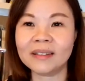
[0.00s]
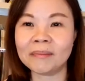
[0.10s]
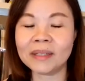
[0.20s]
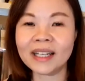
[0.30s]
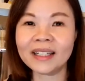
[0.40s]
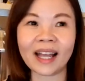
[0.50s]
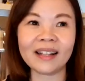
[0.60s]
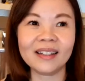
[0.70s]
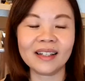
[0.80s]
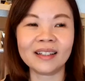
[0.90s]
Meaning that
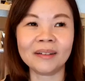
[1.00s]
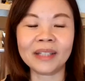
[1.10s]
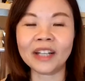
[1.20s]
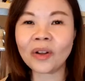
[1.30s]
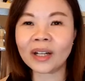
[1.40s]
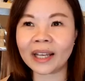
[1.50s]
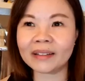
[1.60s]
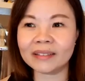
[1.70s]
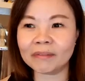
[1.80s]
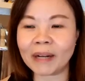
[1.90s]
they're not
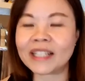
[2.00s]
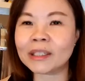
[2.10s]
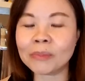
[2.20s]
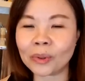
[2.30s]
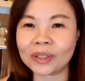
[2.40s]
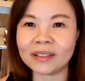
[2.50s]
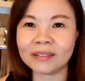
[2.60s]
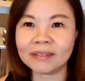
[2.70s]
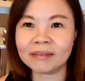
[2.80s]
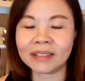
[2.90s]
like placebos.
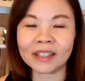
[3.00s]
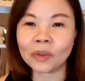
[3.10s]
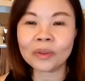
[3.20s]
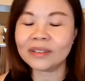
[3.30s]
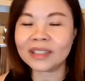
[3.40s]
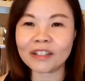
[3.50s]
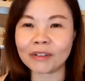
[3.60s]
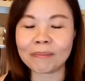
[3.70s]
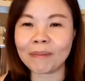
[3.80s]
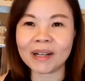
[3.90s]
They don't serve a
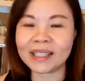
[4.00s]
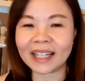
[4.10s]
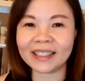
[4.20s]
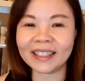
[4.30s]
purpose, like